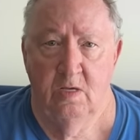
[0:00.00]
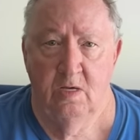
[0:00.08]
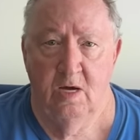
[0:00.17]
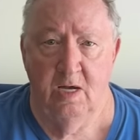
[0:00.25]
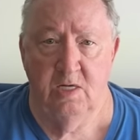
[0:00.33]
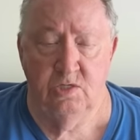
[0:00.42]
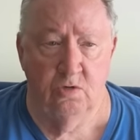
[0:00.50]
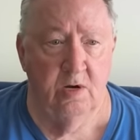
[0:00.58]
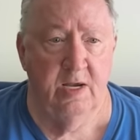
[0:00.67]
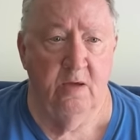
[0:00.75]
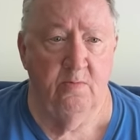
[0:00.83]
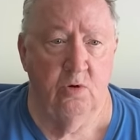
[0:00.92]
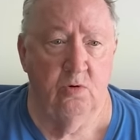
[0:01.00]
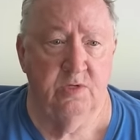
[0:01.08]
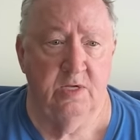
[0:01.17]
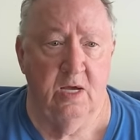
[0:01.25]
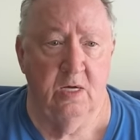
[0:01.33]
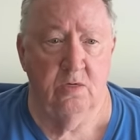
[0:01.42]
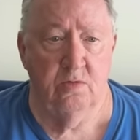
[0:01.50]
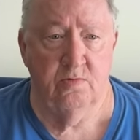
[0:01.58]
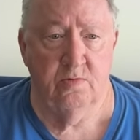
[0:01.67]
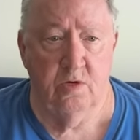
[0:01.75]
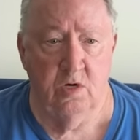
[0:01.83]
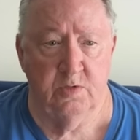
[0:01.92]
I enjoyed that motorcycle.
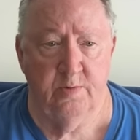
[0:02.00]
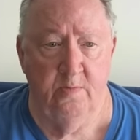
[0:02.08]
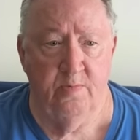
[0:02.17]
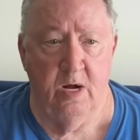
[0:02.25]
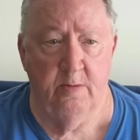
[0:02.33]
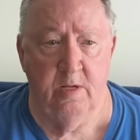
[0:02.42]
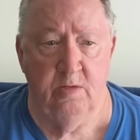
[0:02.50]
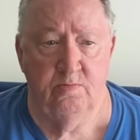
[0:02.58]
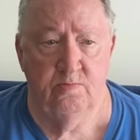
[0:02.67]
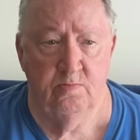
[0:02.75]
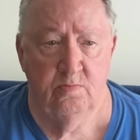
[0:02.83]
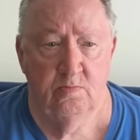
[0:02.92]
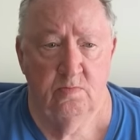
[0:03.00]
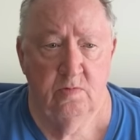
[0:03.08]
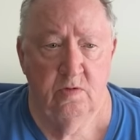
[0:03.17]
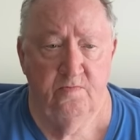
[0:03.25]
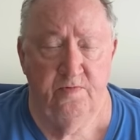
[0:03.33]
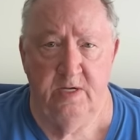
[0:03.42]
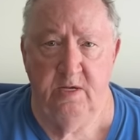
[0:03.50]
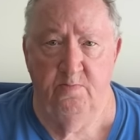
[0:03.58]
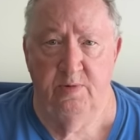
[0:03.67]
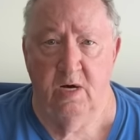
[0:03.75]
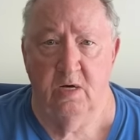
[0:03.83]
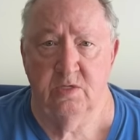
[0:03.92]
It cost me probably
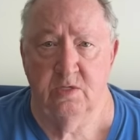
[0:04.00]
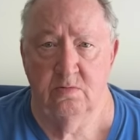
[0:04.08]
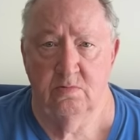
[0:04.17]
$50.